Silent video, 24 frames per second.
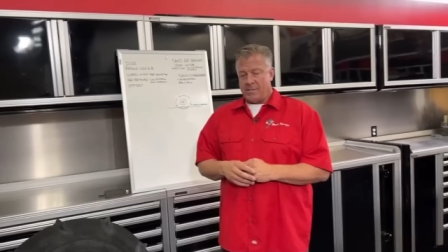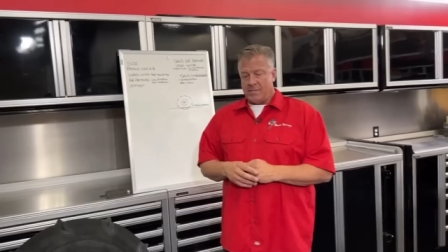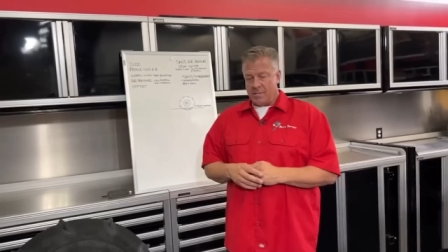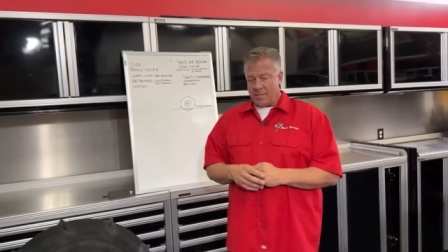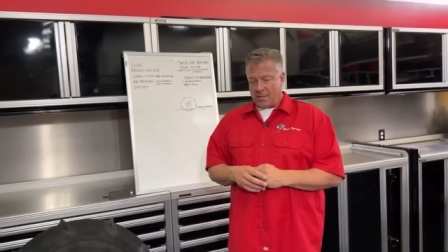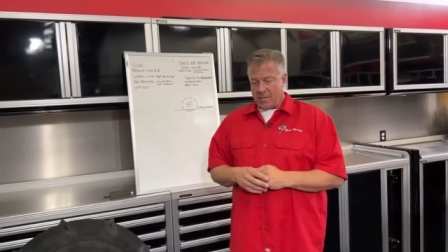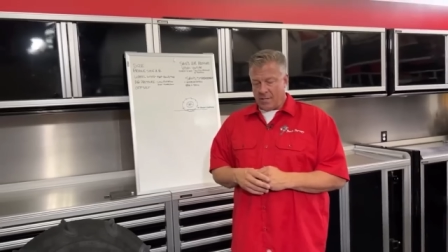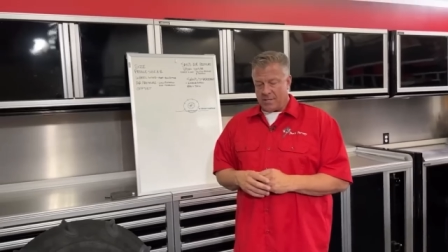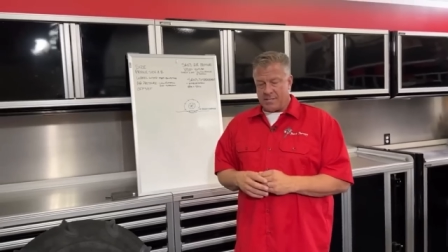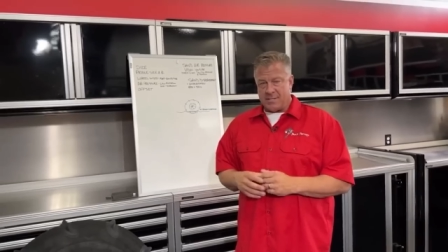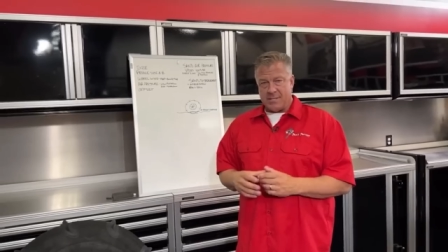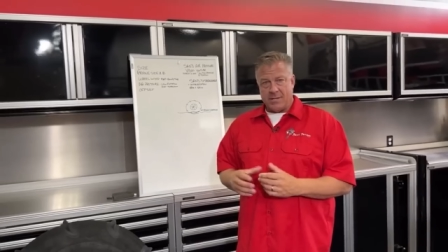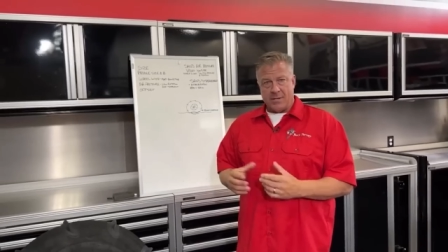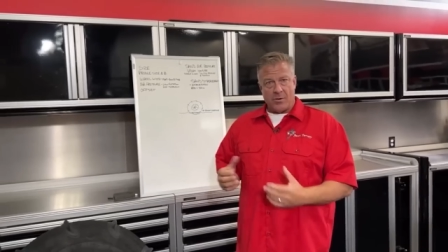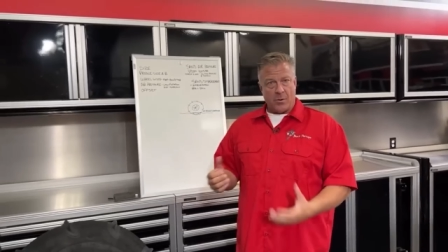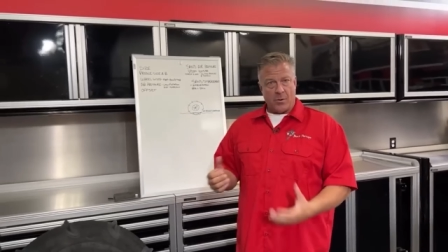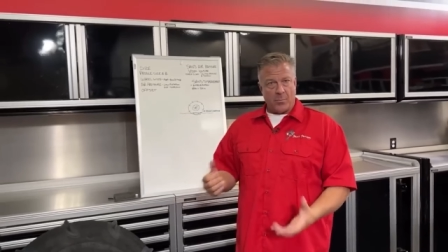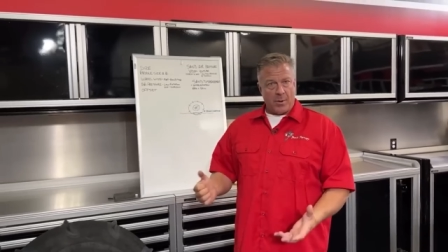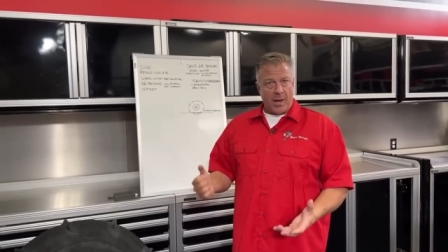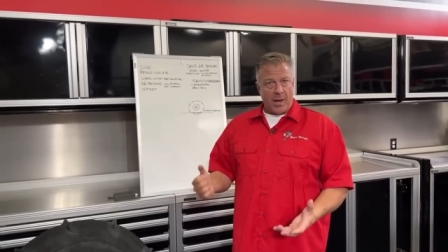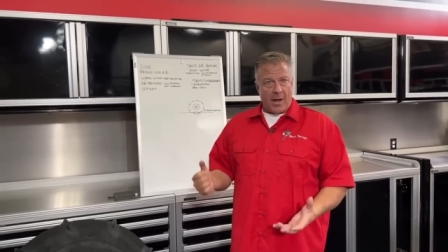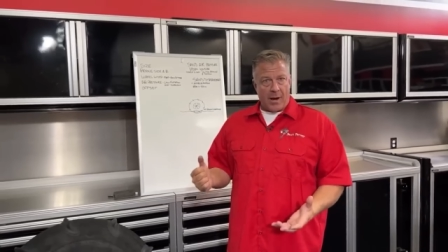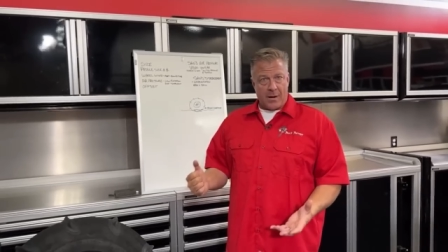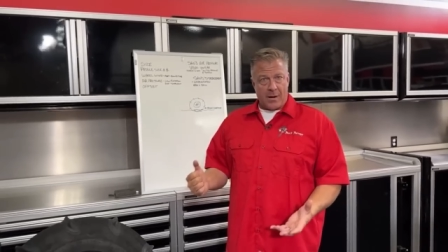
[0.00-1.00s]
took a cinder
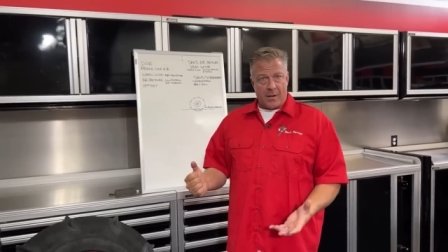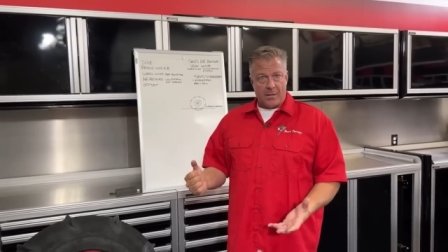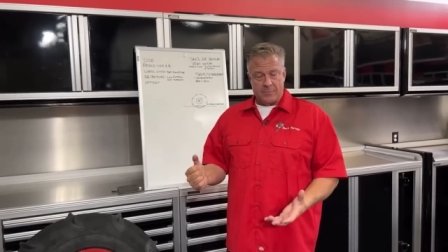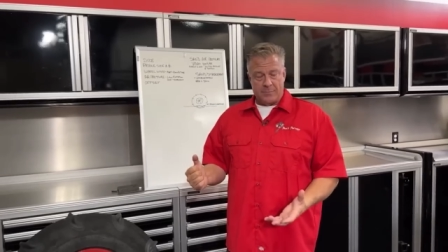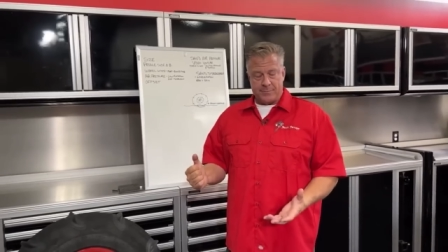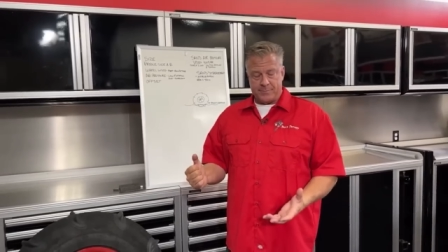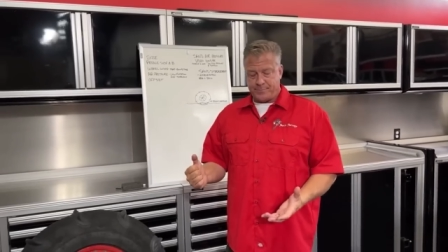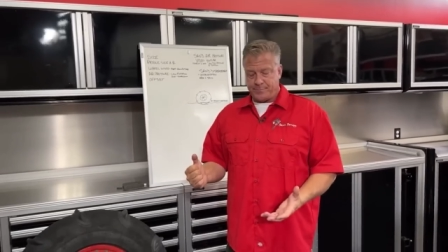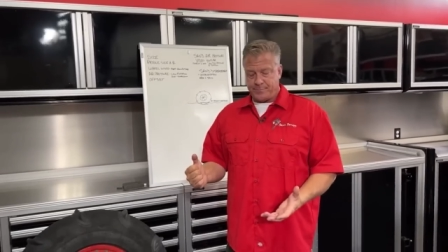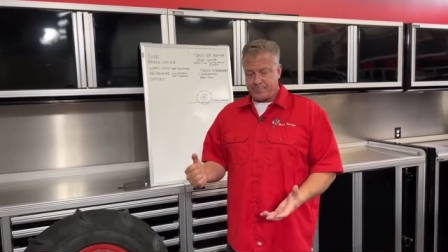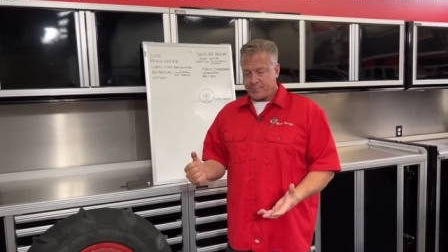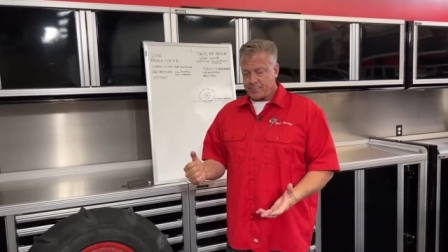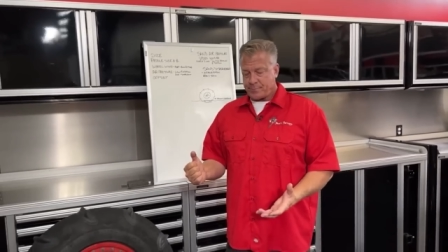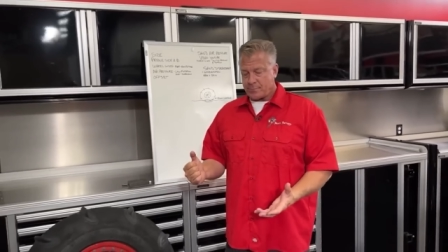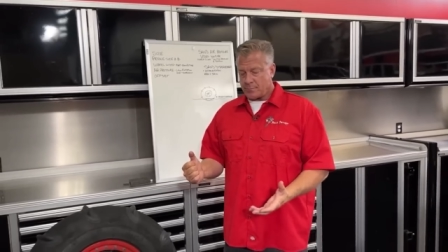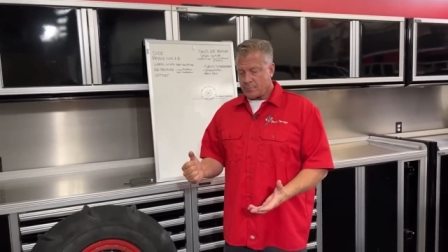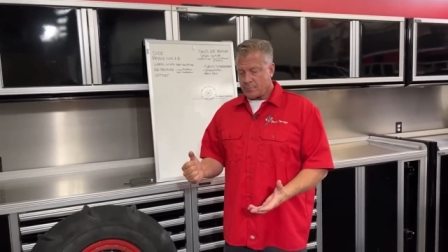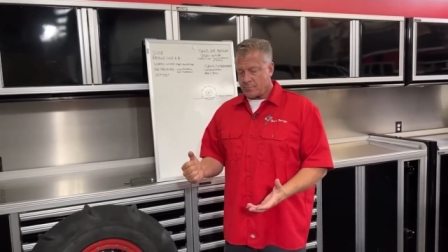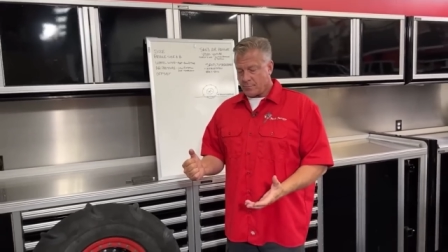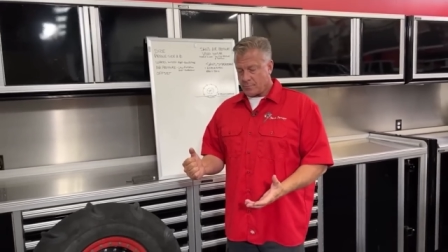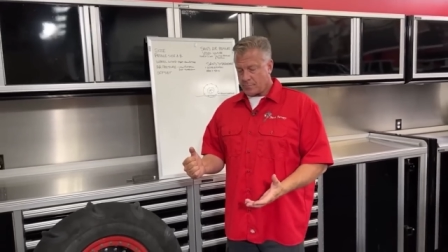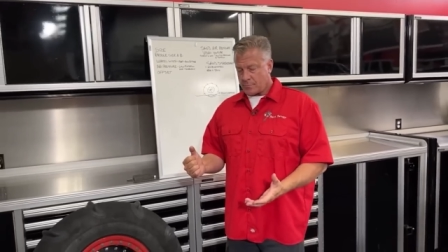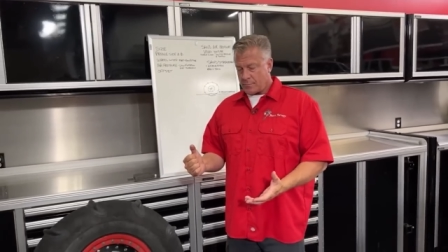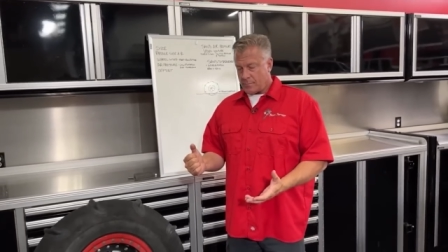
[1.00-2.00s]
block
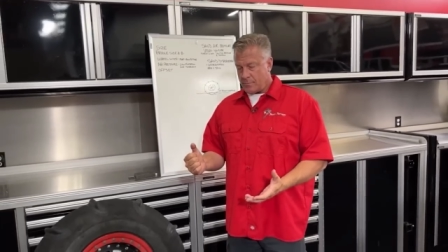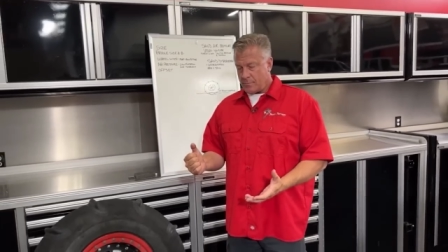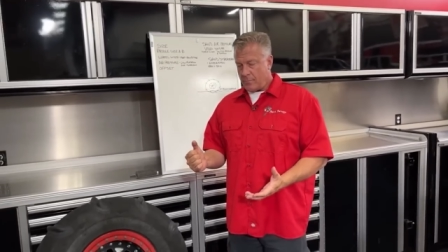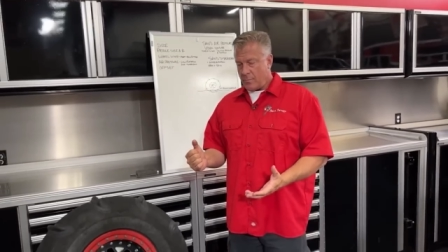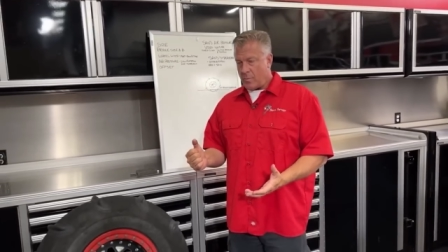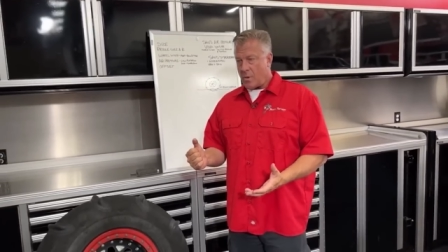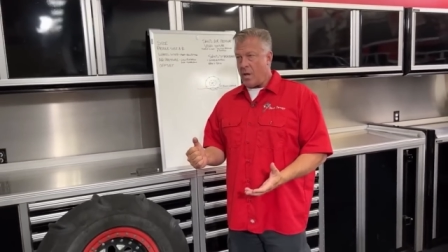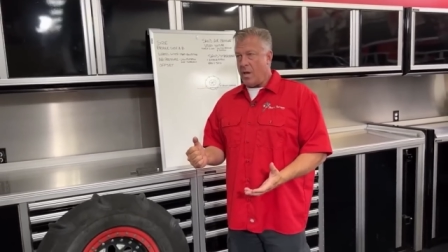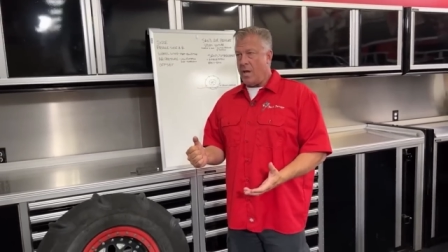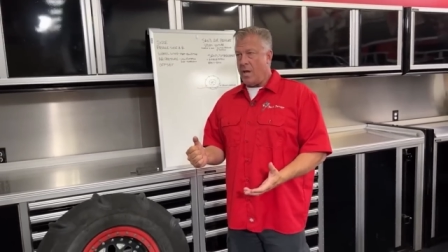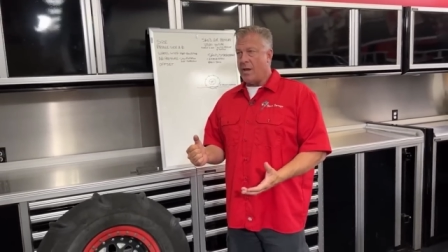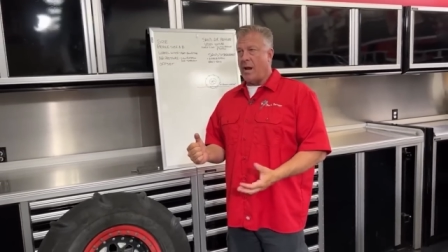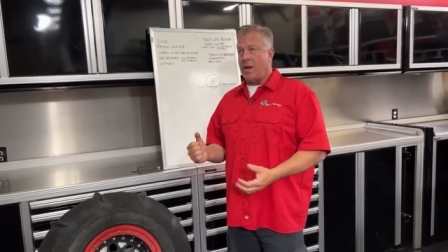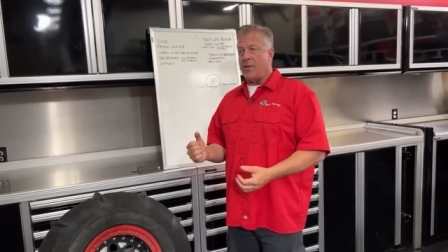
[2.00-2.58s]
and